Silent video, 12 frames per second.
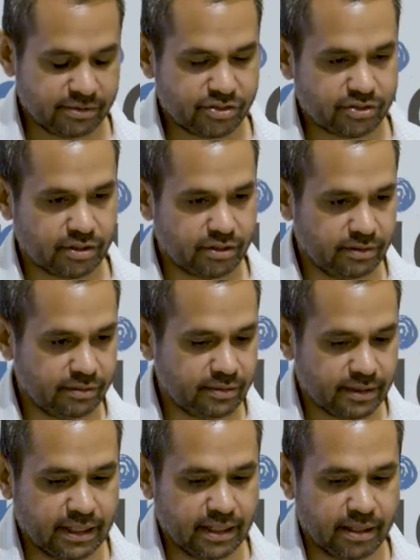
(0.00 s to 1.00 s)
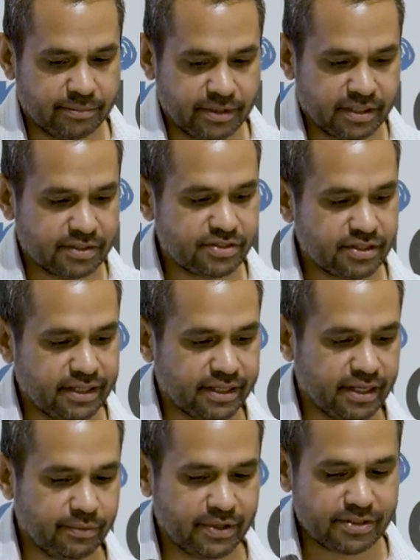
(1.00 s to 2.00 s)
So um, you can see
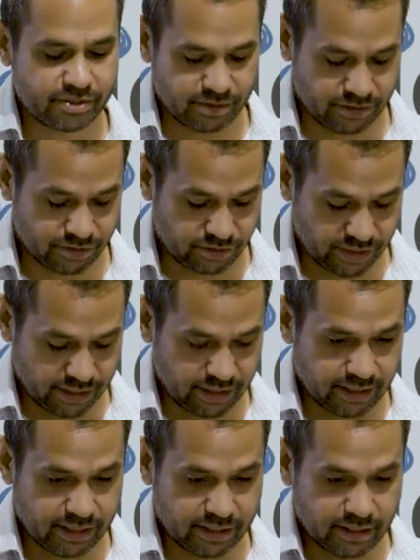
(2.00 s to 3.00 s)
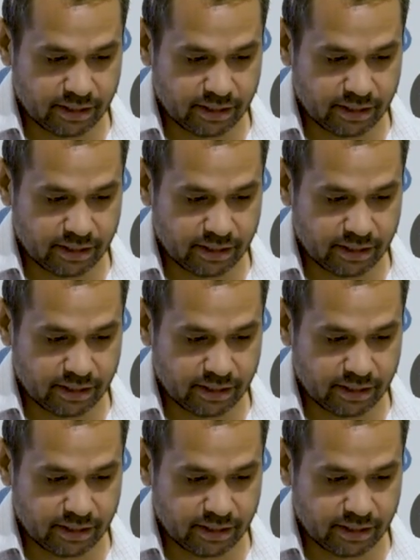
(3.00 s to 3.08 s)
there Western Australia,